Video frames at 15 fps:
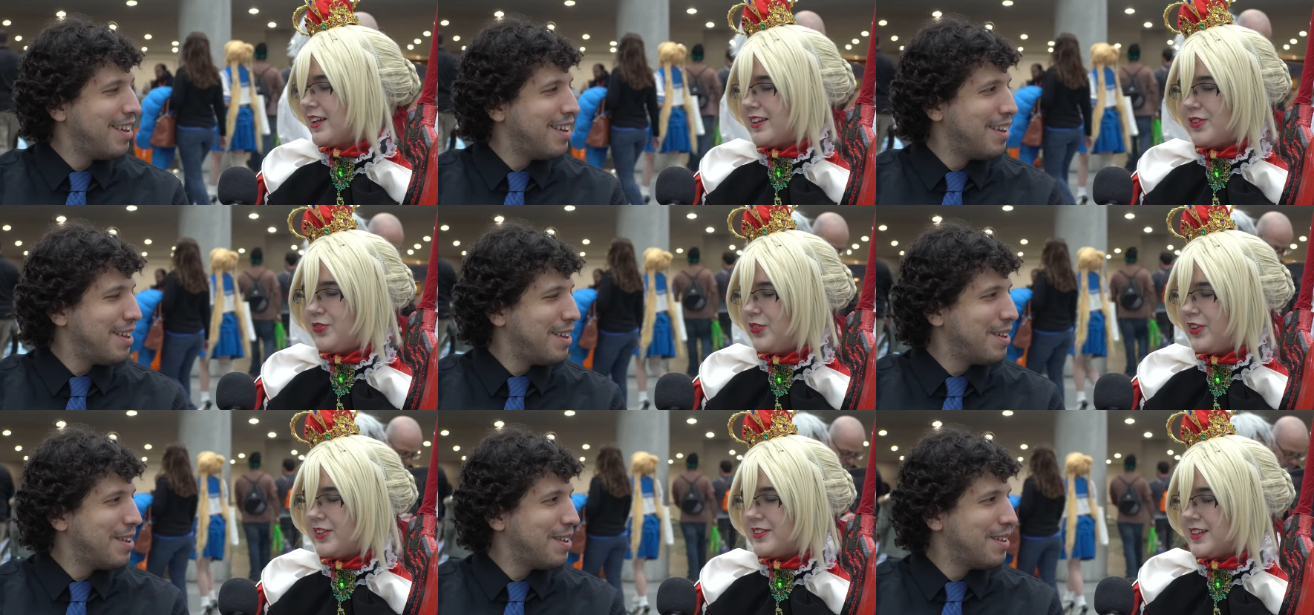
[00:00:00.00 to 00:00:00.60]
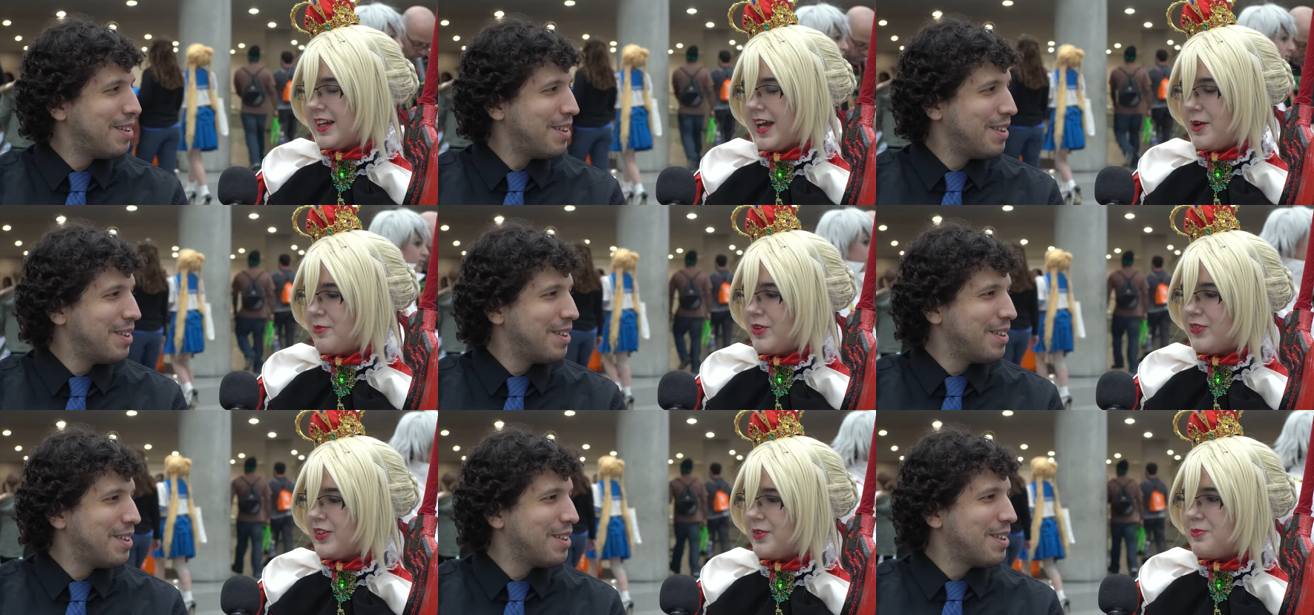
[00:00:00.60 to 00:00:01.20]
Speaker 1: at the photos, like I'm
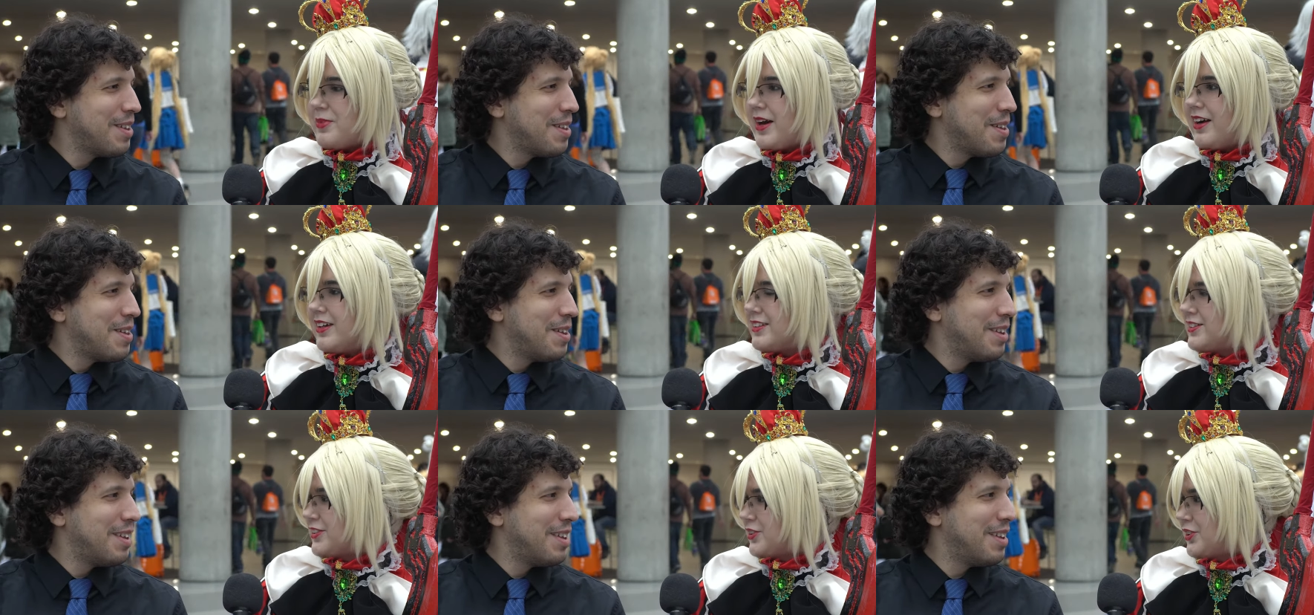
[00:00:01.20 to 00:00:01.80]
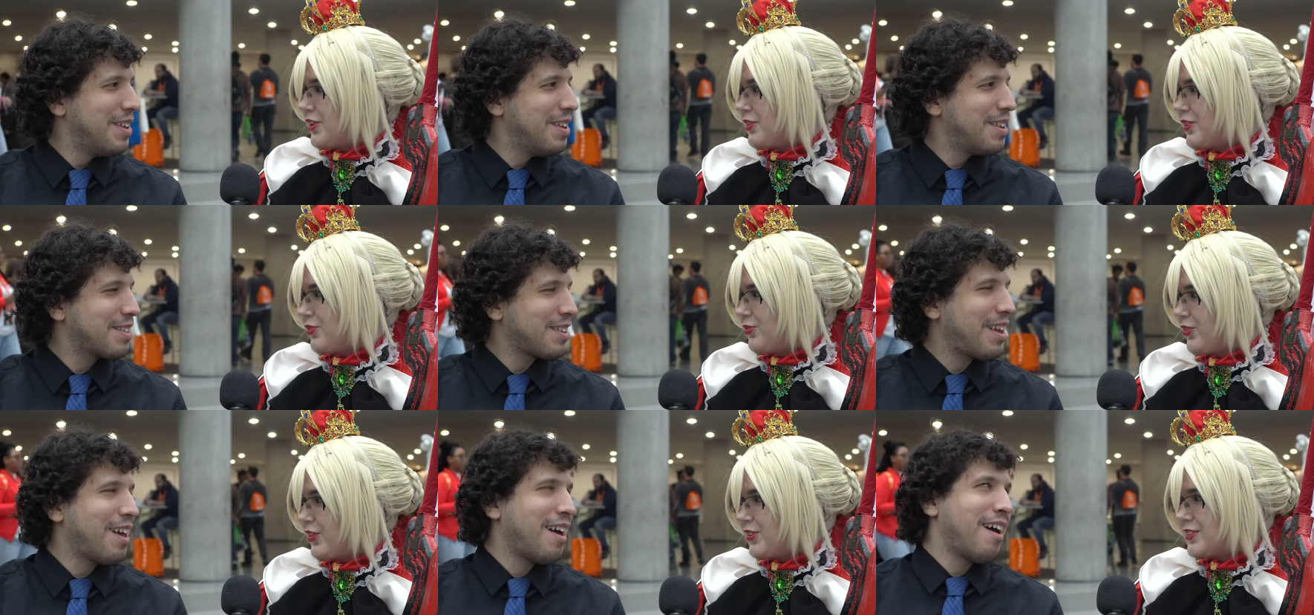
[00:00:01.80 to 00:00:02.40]
even embarrassed to show the
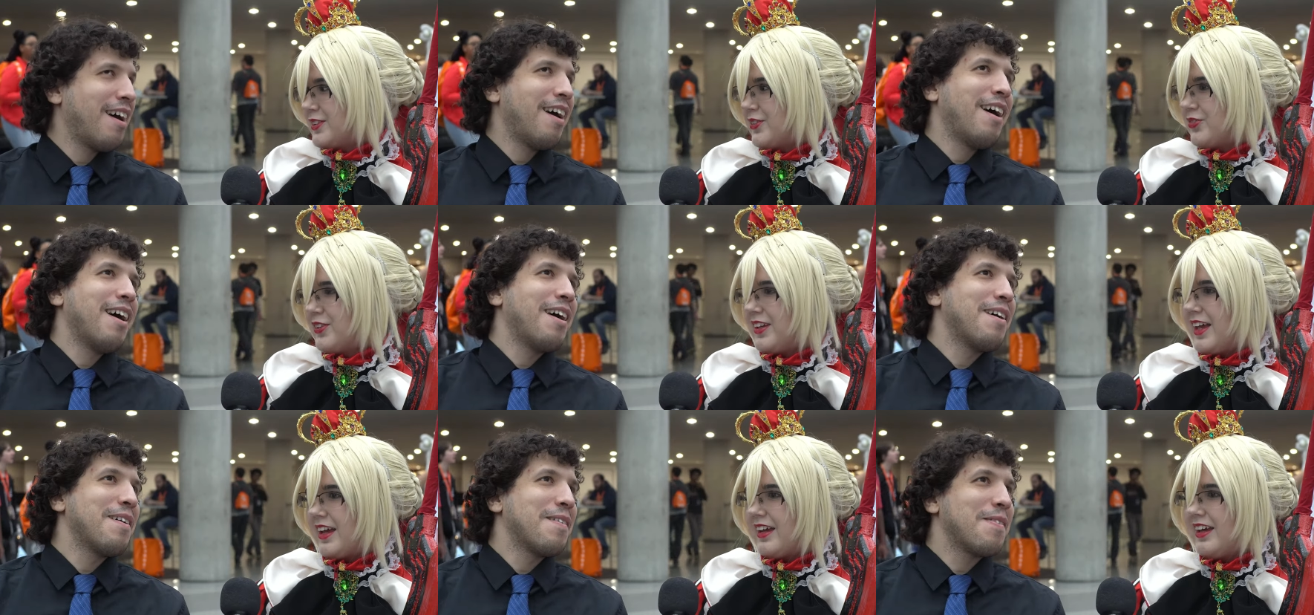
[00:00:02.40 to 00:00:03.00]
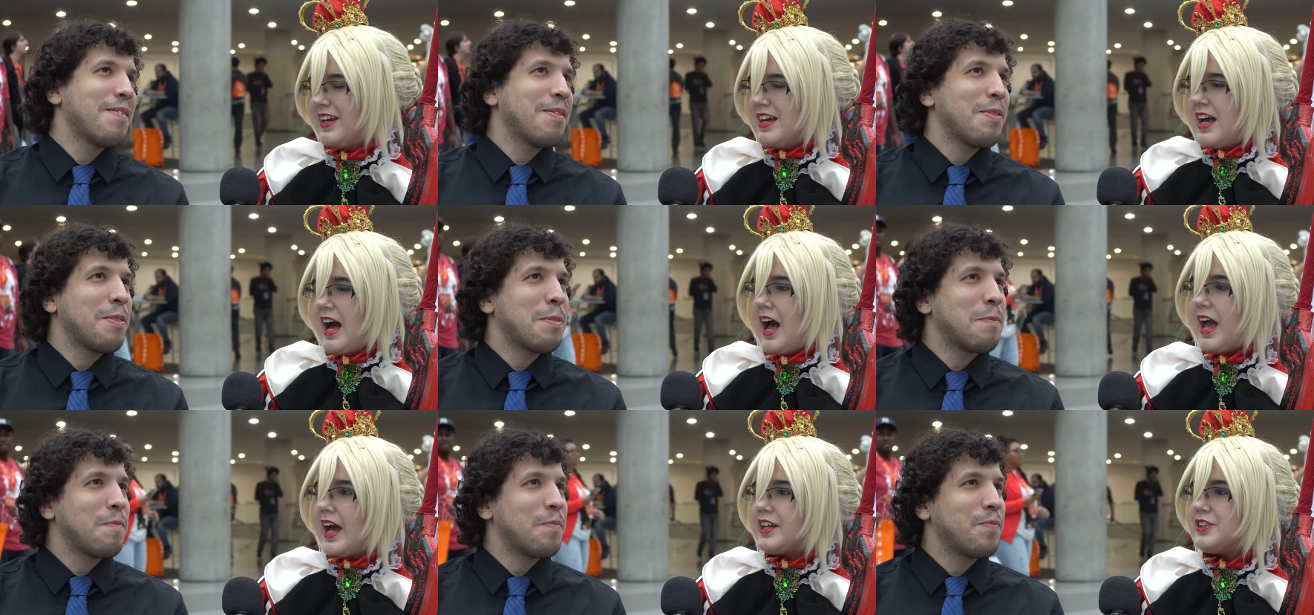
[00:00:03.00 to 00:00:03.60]
photos of like
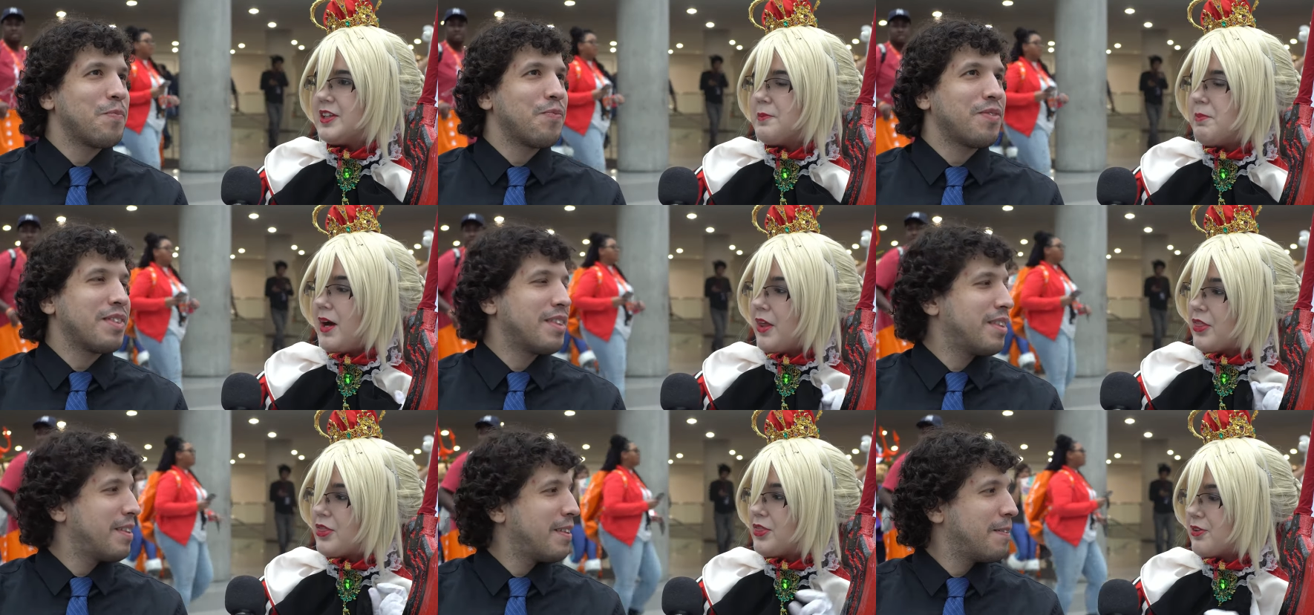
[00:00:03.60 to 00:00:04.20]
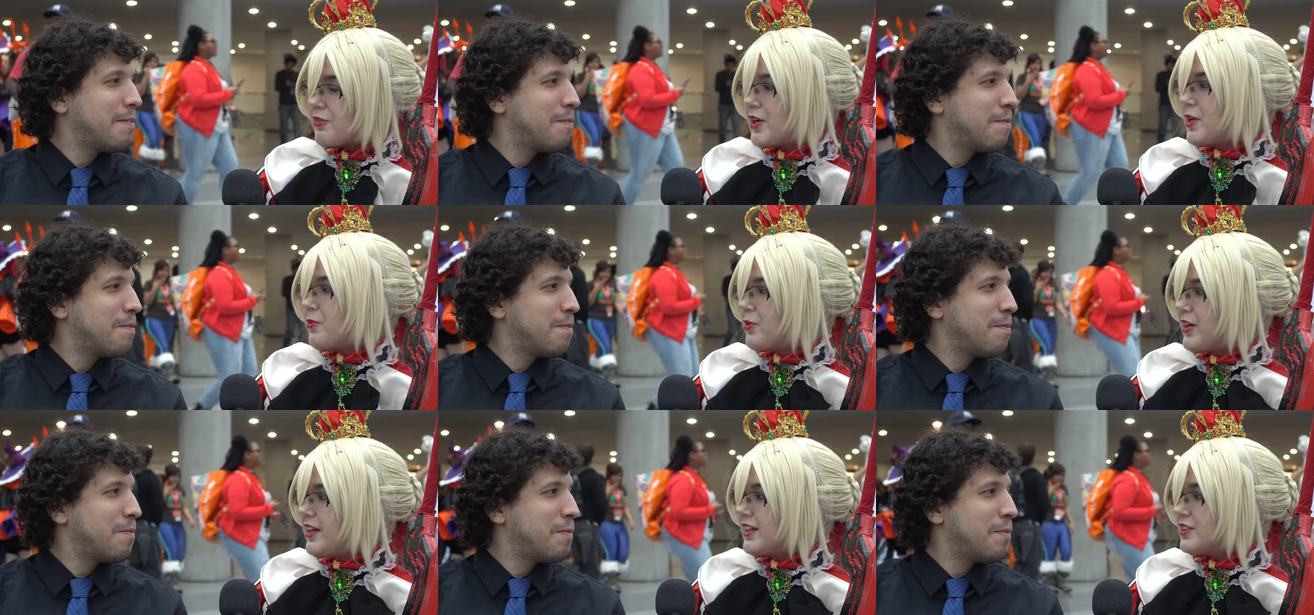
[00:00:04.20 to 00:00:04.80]
I actually bought three
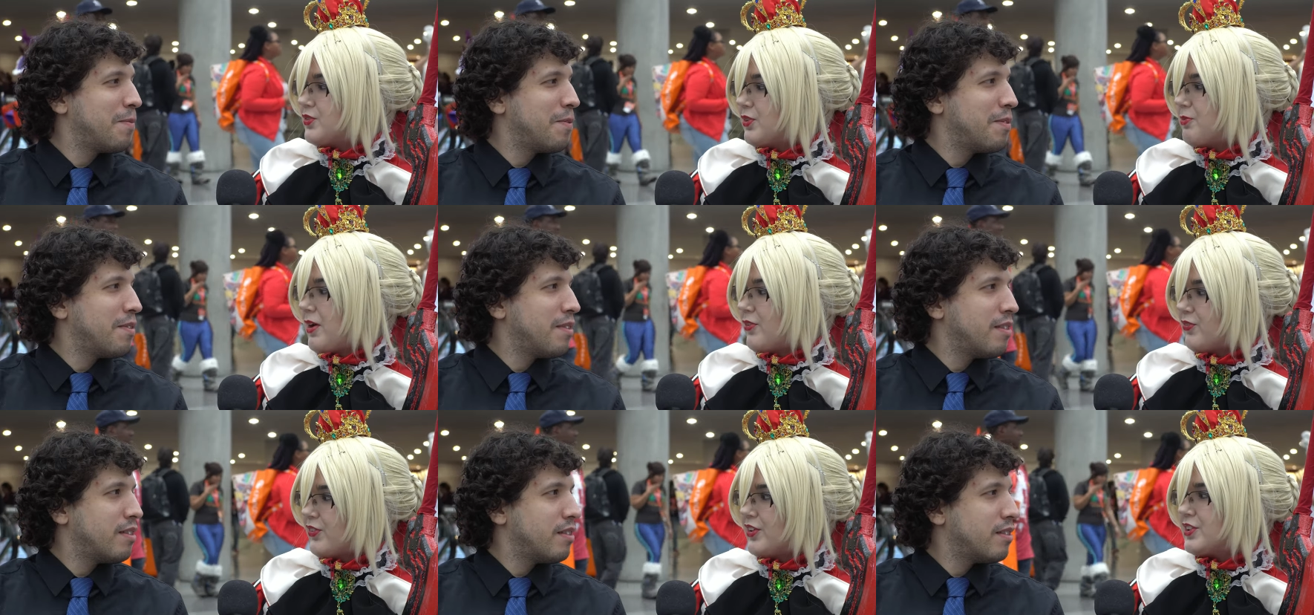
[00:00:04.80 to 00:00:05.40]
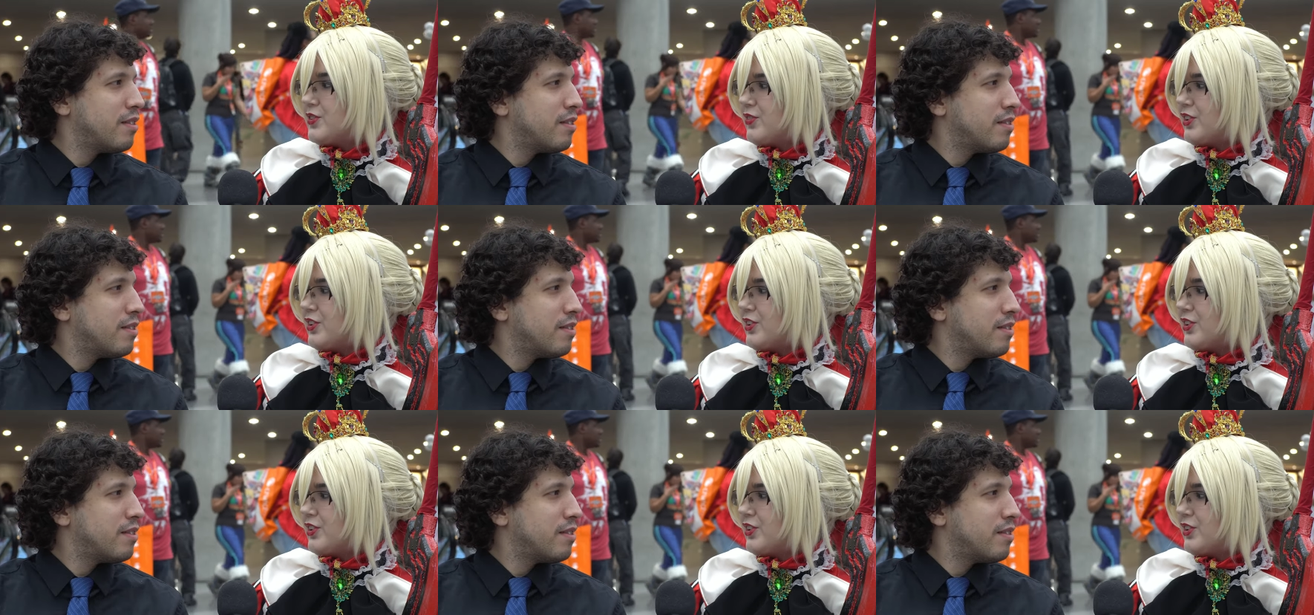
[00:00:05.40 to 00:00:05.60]
wigs for my first